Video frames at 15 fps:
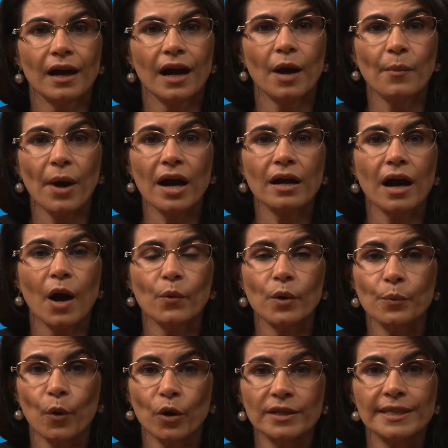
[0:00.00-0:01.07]
among
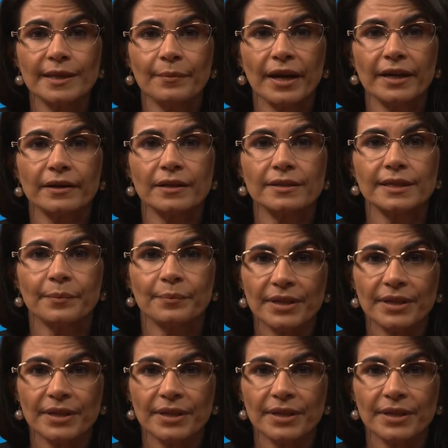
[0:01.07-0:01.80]
our policymakers and